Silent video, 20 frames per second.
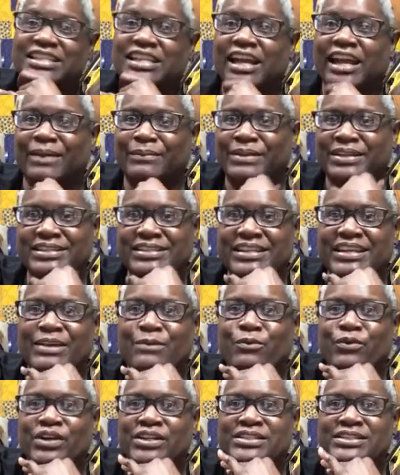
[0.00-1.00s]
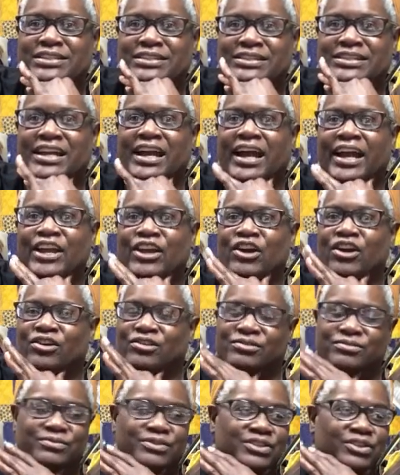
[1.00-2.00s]
time he's he wants the tie
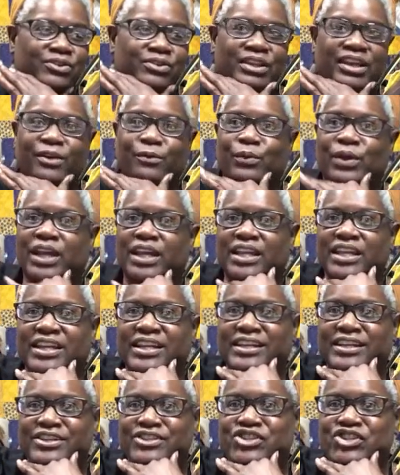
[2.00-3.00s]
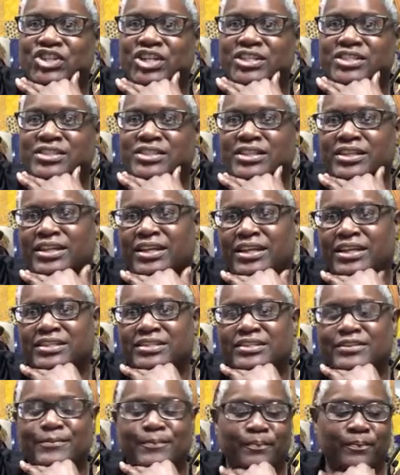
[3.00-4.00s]
on. So that way he can adjust it
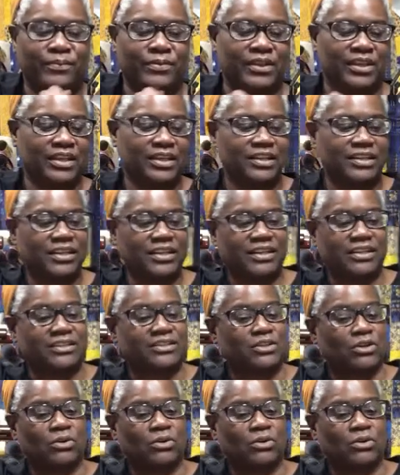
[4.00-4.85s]
as he needs.